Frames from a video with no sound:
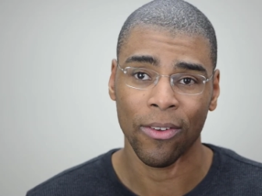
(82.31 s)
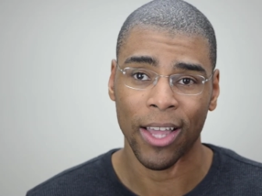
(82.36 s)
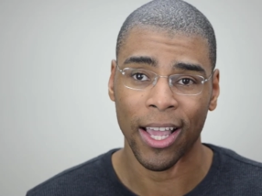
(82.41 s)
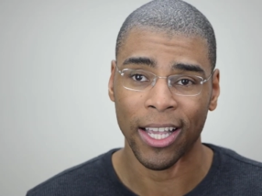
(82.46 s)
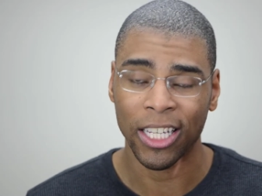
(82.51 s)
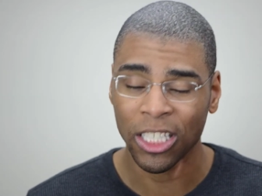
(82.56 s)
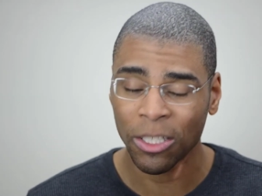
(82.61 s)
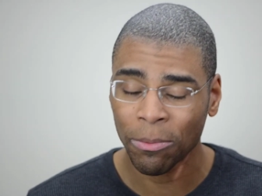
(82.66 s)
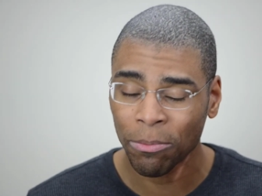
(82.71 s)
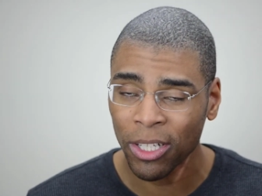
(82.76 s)

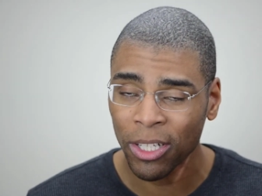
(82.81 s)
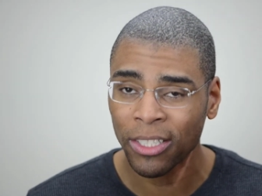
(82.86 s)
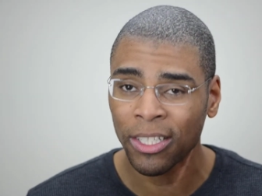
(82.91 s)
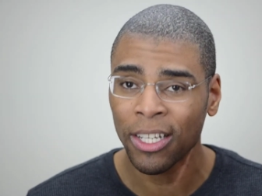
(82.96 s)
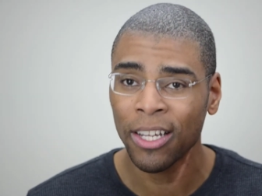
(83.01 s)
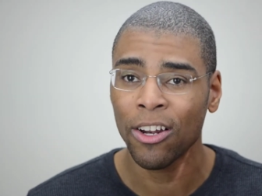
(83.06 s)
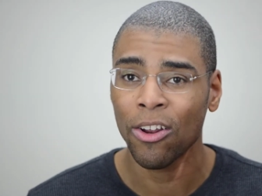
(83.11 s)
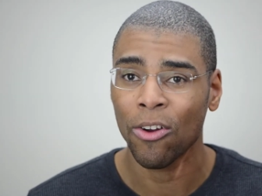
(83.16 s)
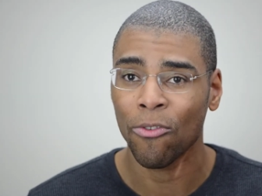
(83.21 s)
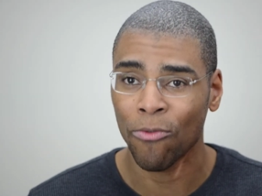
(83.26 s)

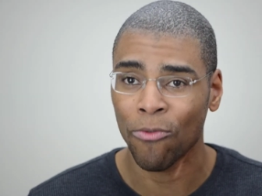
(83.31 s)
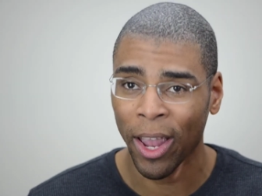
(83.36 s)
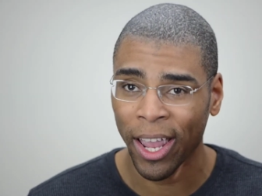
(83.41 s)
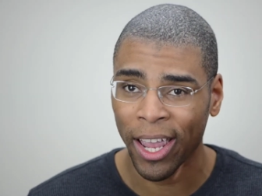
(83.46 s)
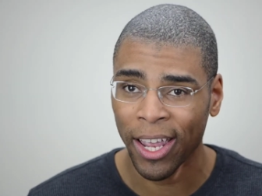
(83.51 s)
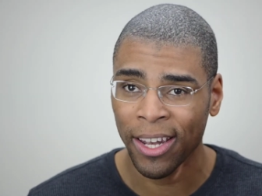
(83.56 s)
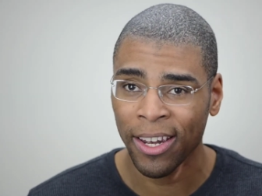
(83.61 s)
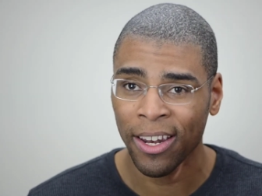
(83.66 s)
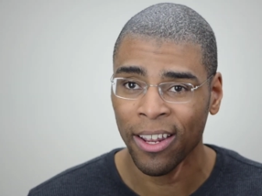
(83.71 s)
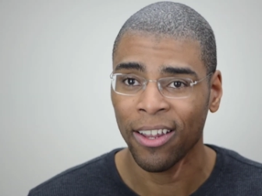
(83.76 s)
explicit
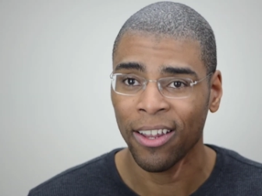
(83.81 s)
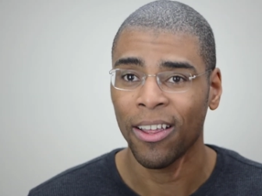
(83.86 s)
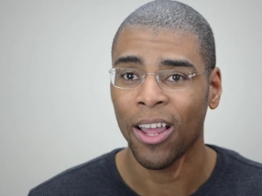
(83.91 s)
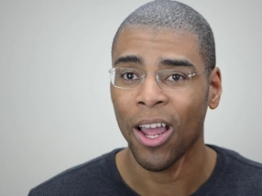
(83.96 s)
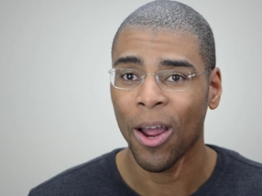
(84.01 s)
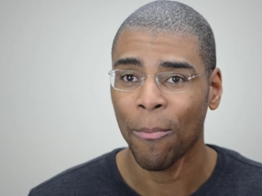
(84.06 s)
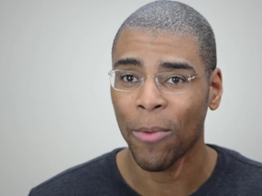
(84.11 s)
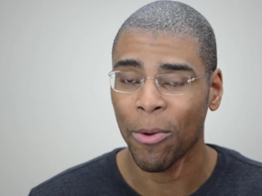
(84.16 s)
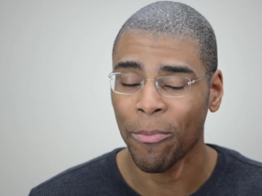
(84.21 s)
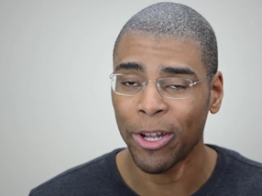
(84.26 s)
written
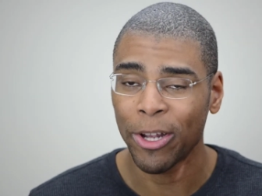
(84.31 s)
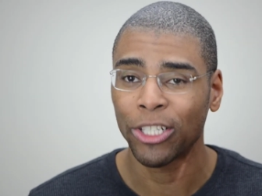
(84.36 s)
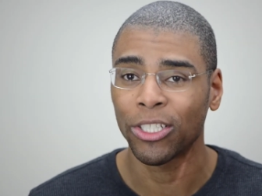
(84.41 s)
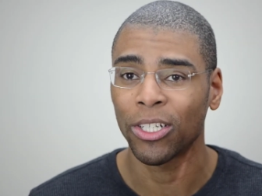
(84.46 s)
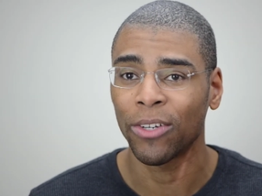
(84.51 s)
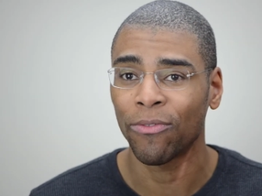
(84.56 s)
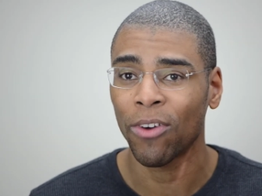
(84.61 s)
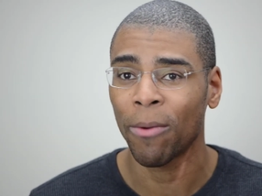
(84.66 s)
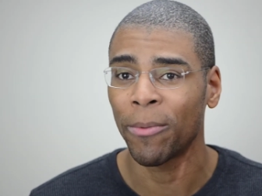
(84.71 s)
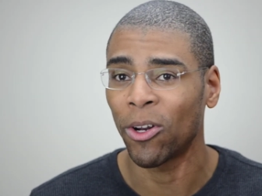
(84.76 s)

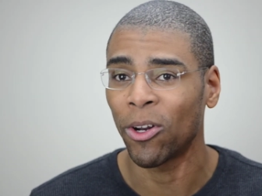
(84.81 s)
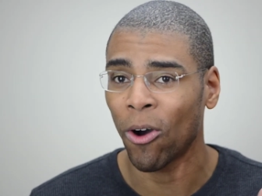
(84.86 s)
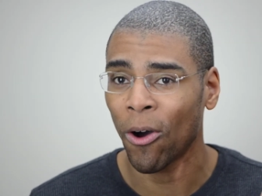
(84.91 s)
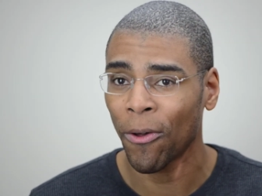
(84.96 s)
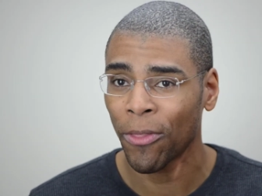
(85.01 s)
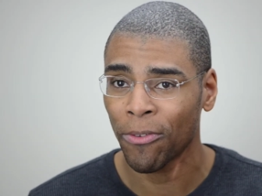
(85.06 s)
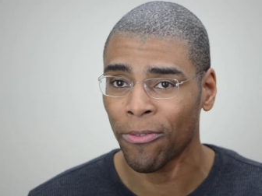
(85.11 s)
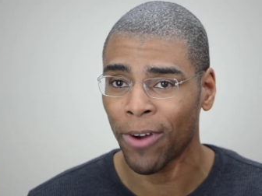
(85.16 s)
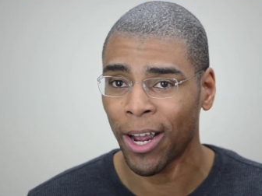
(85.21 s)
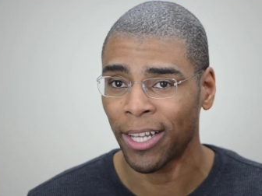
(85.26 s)
permission from an
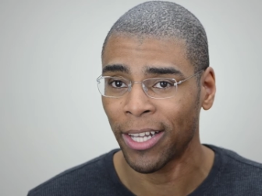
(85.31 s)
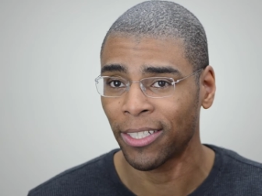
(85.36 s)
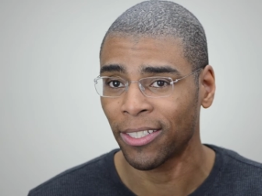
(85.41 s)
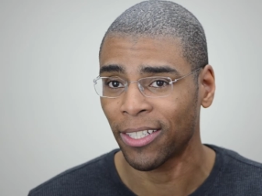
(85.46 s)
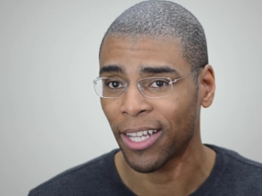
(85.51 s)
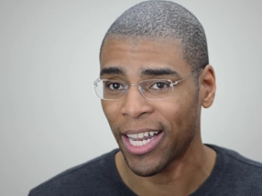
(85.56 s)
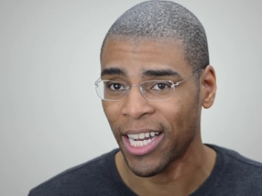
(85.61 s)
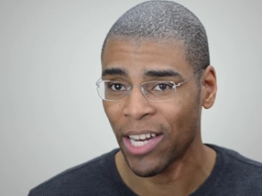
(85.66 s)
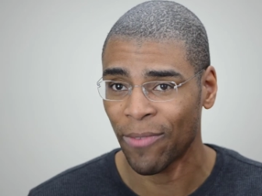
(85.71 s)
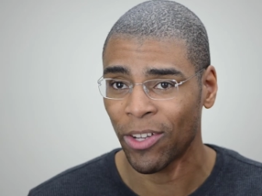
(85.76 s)
authorized
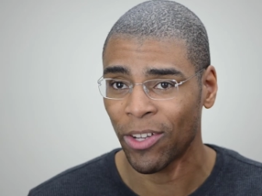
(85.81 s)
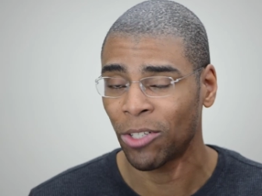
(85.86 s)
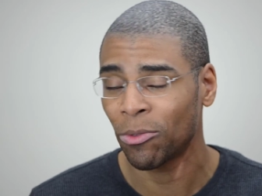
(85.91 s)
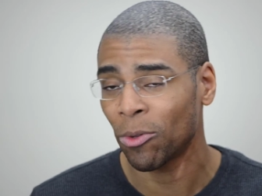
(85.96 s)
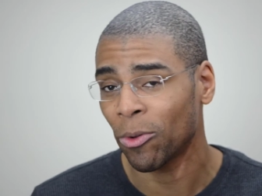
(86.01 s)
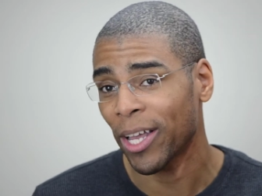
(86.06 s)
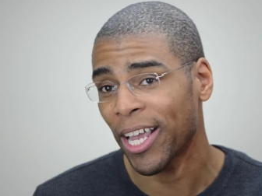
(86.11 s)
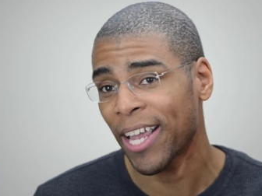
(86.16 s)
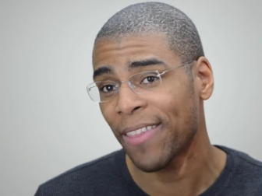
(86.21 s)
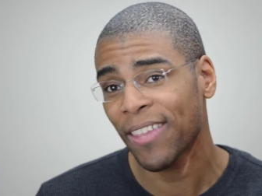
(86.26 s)

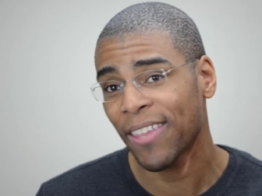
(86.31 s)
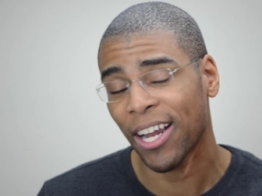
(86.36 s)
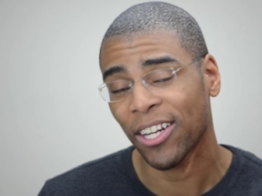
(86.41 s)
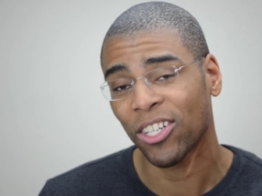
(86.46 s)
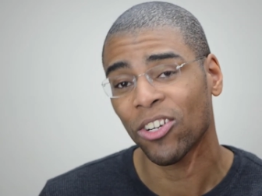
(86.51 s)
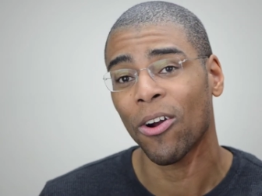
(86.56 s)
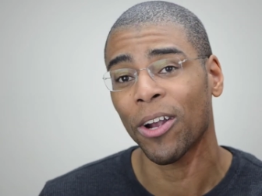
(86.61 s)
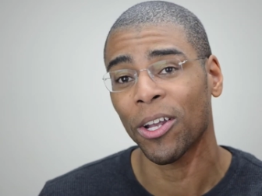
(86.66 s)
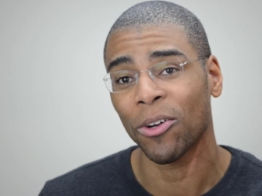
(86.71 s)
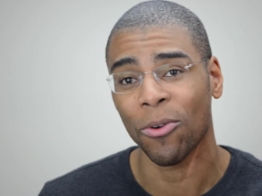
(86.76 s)
individual in that
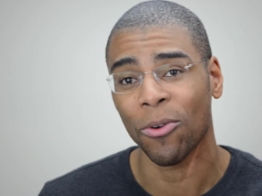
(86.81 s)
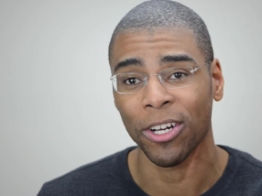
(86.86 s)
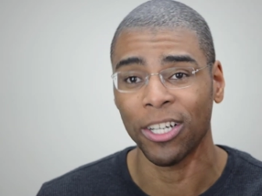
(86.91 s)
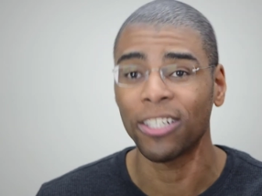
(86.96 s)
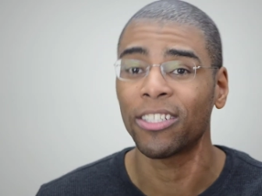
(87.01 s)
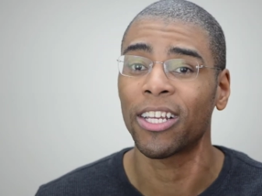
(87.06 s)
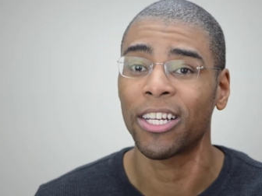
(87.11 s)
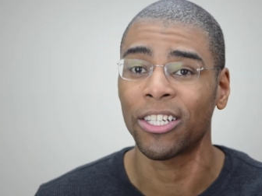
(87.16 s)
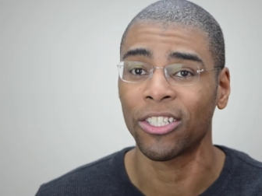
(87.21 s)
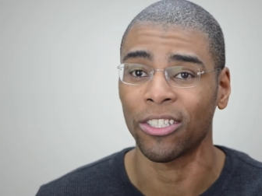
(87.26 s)
target
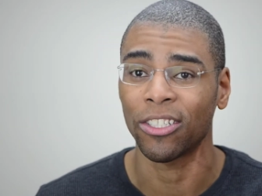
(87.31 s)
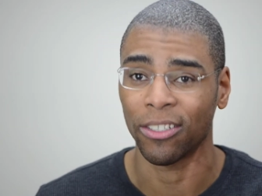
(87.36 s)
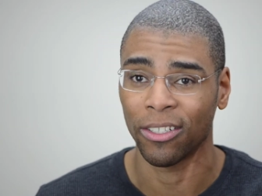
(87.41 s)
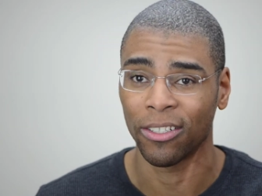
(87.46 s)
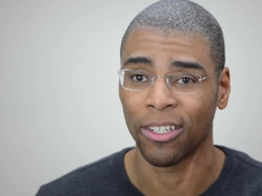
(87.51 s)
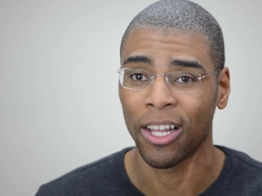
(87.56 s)
organization.